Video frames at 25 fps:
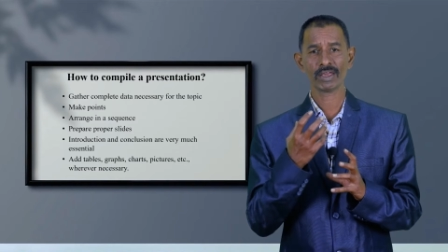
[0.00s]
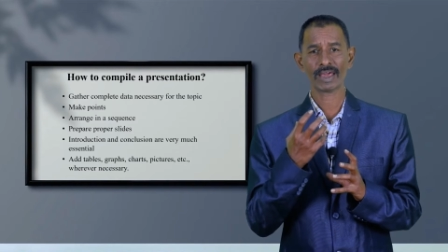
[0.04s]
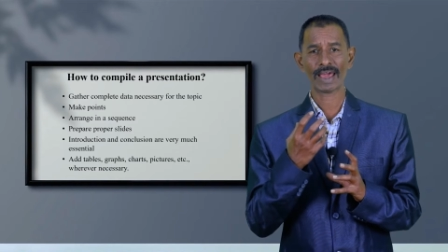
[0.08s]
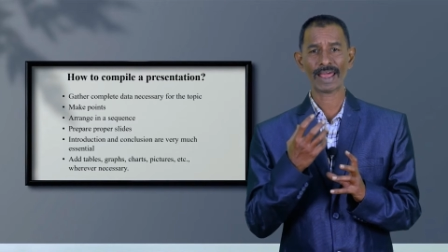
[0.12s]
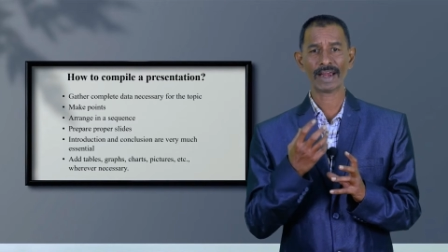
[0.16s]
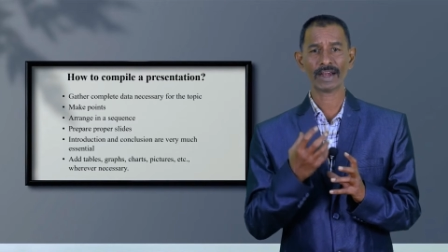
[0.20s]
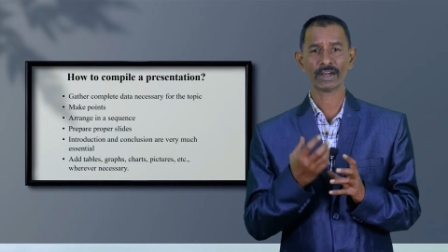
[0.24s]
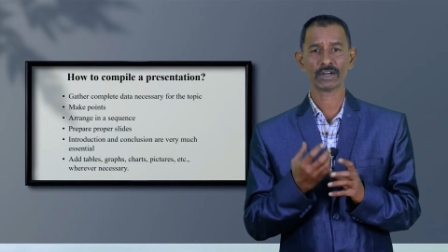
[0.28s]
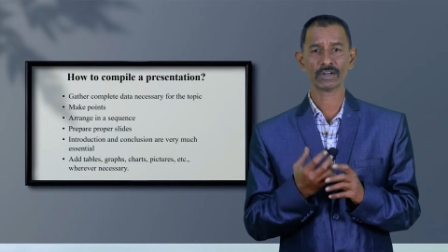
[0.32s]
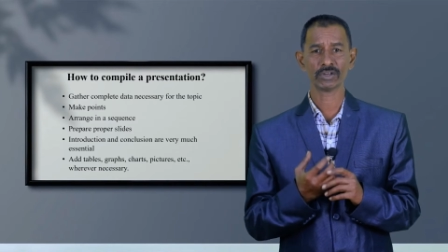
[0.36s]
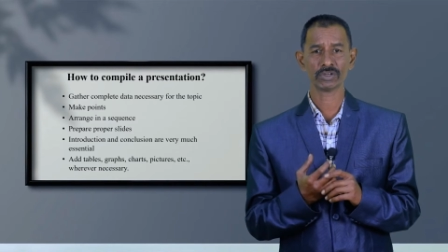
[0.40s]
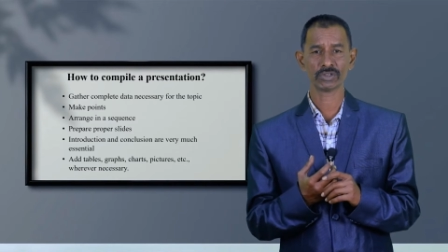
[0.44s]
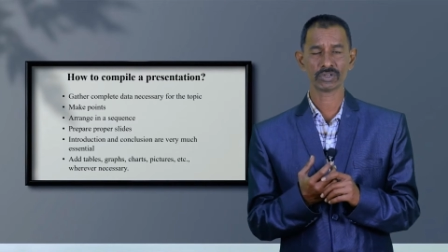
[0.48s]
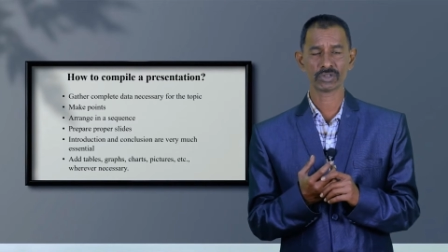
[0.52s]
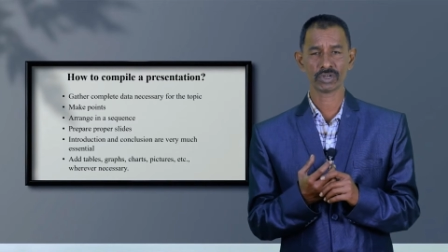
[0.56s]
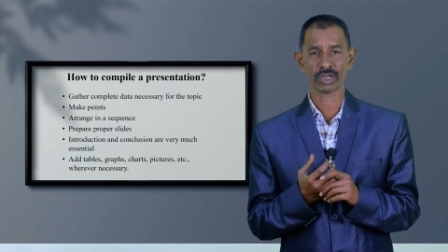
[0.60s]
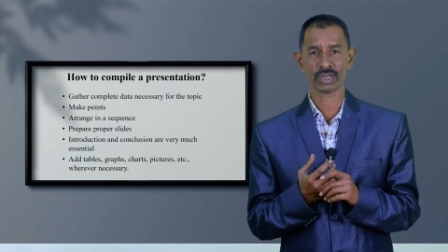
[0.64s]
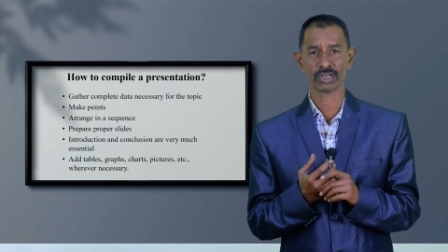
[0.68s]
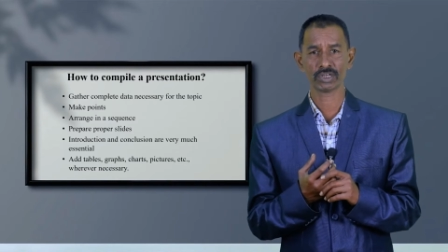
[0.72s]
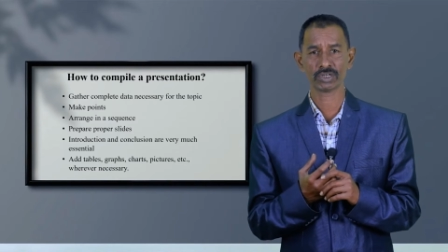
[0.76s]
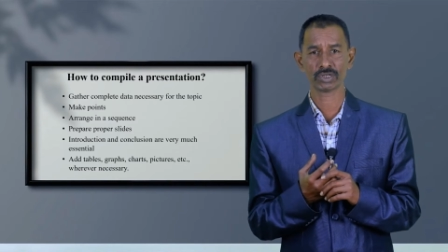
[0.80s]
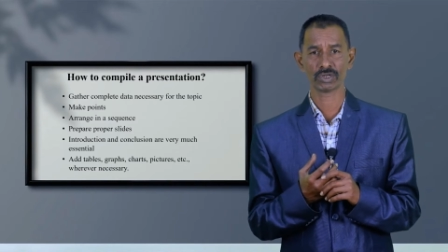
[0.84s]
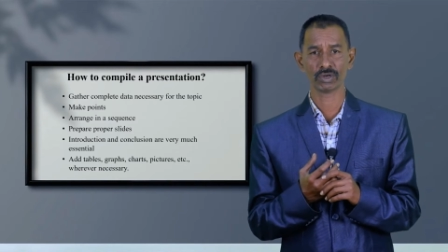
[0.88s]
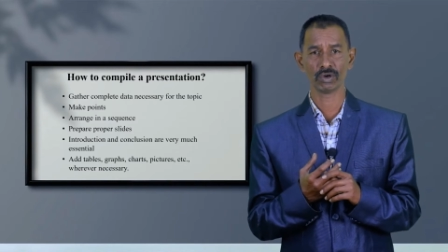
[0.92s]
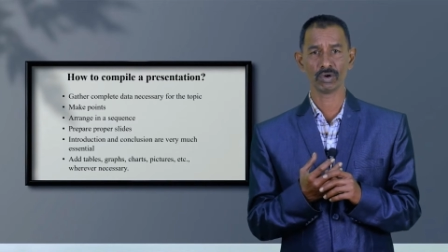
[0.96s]

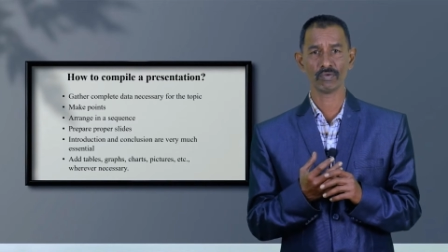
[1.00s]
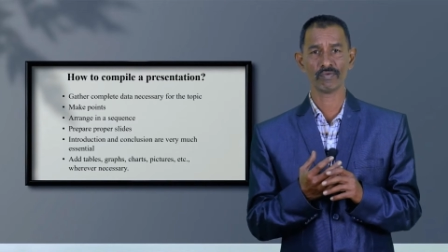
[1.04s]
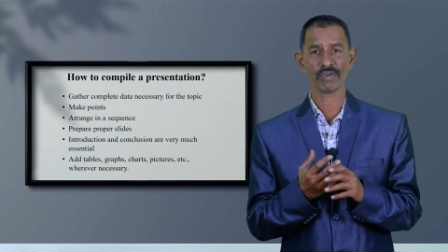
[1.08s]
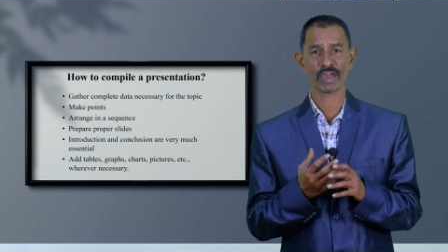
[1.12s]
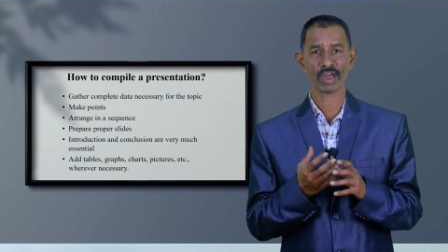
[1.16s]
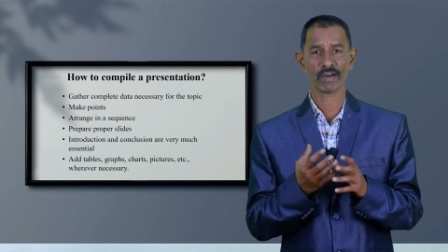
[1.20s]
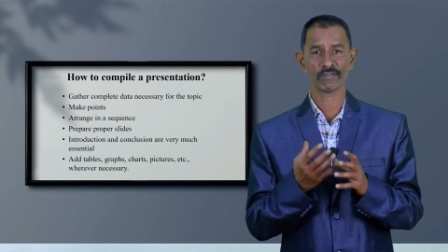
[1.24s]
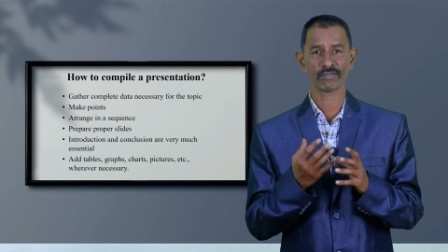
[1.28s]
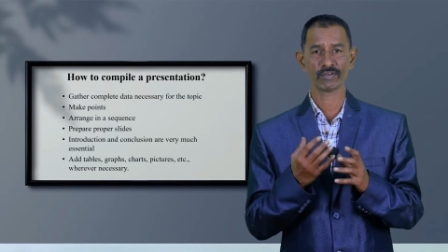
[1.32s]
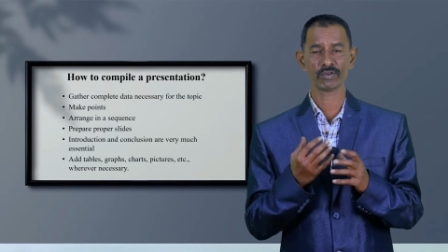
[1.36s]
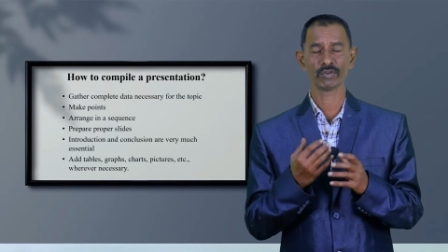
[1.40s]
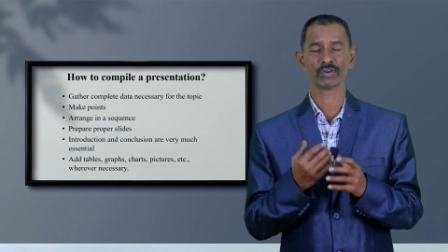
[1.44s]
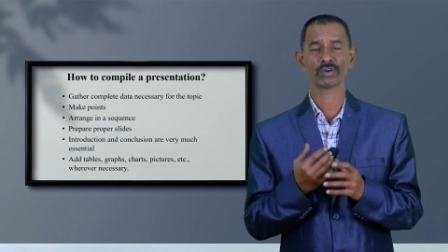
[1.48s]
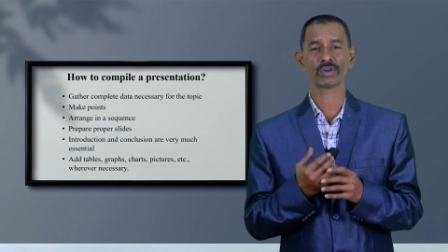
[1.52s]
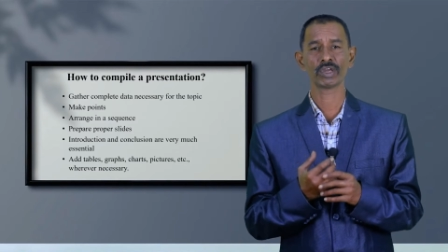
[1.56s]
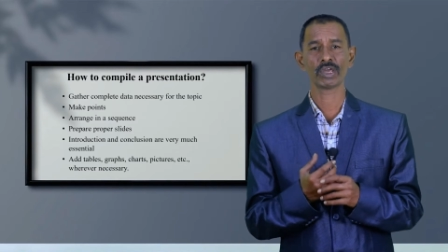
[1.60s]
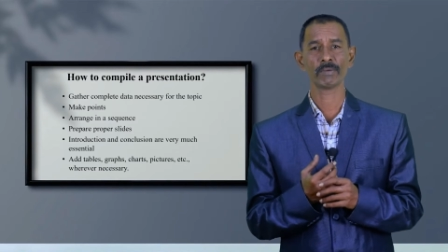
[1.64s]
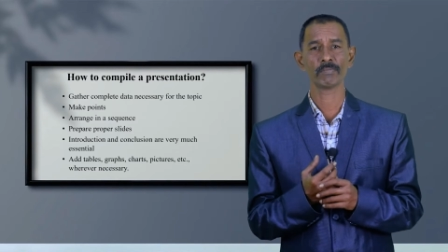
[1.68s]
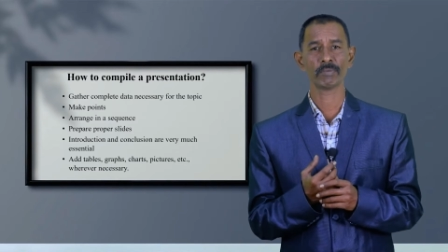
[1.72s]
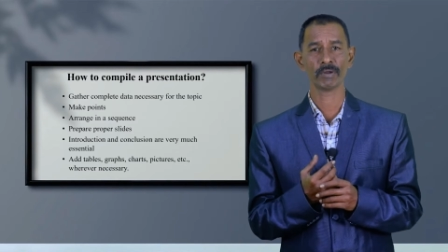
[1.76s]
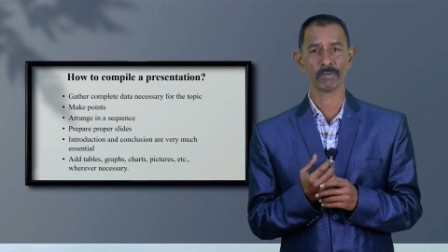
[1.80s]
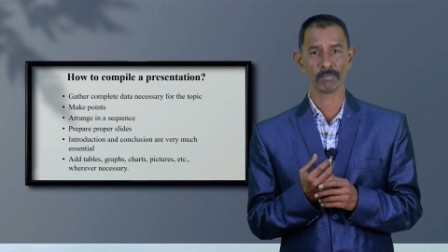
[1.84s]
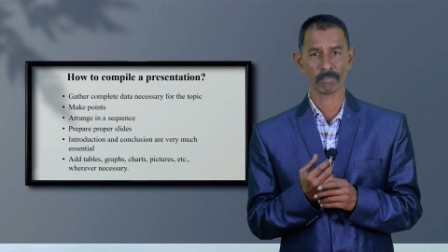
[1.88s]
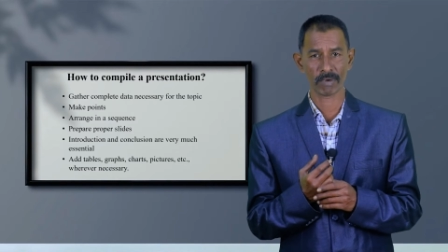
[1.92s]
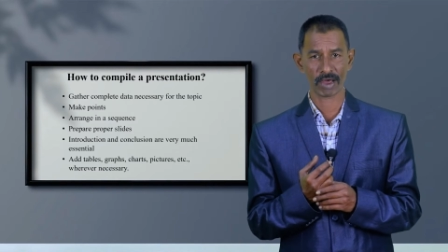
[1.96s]
characteristics we have to
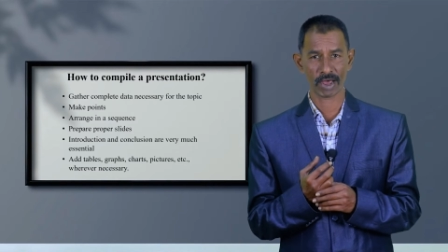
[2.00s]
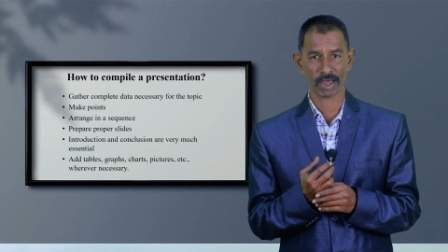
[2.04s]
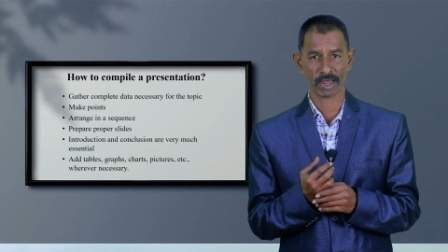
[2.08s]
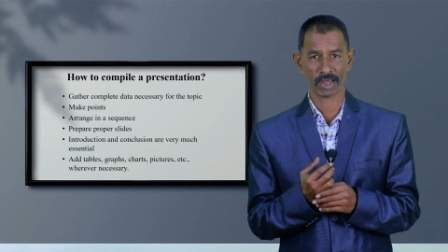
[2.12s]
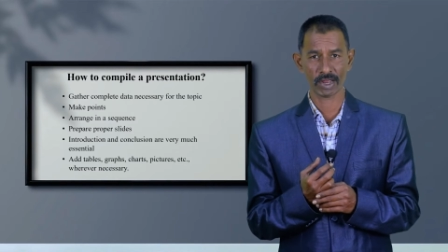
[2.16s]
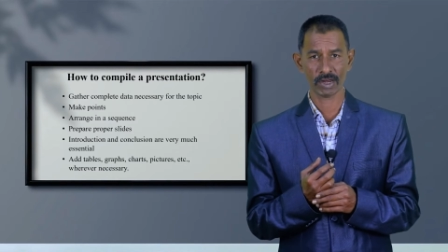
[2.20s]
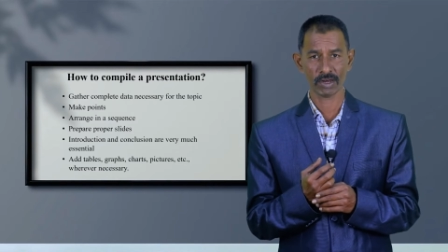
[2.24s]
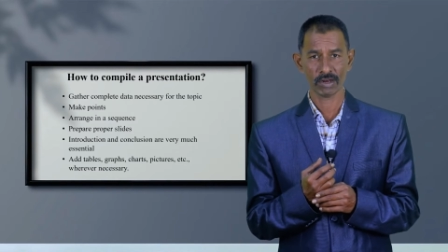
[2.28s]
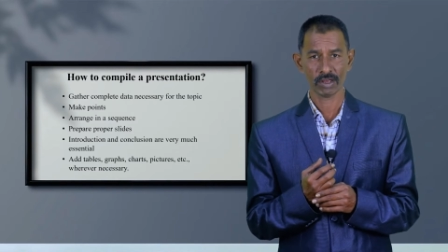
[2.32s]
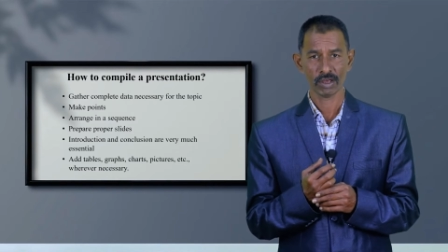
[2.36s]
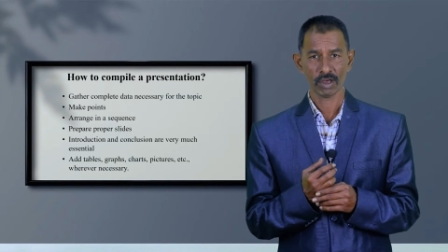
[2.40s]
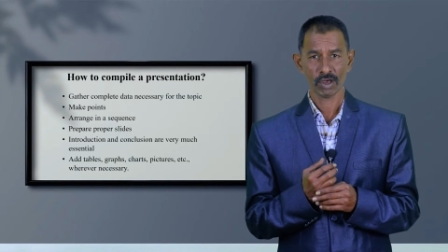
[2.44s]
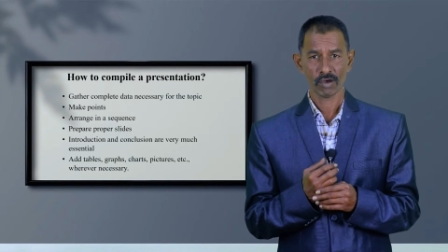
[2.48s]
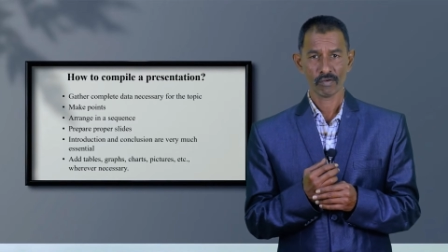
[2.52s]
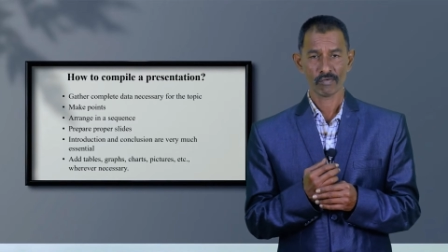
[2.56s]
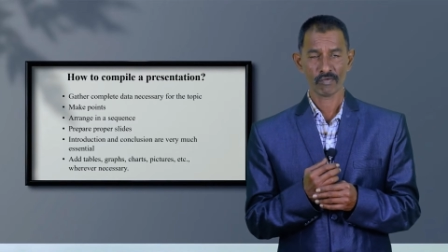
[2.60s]
keep in mind